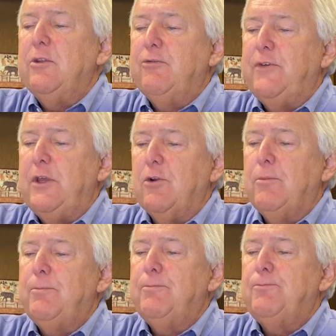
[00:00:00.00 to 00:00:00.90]
the fear.
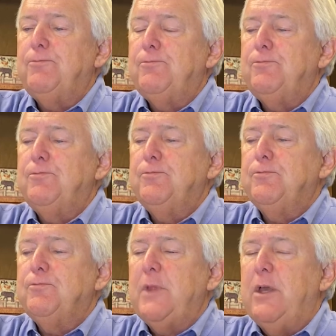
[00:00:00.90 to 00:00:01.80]

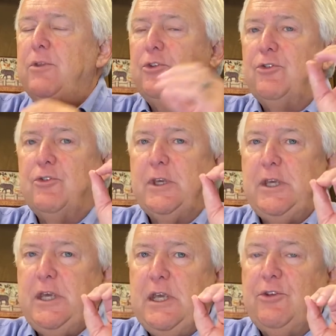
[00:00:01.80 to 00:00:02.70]
And this is the
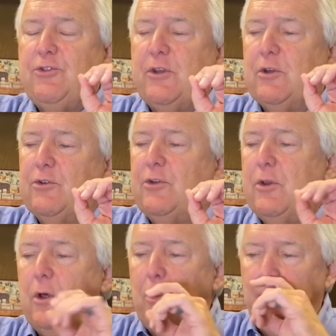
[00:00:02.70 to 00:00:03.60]
key sentence in
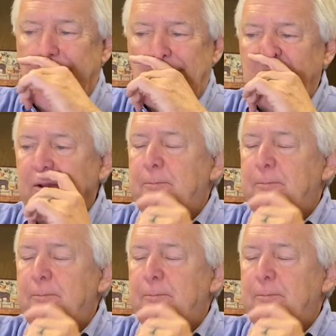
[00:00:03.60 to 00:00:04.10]
the whole thing.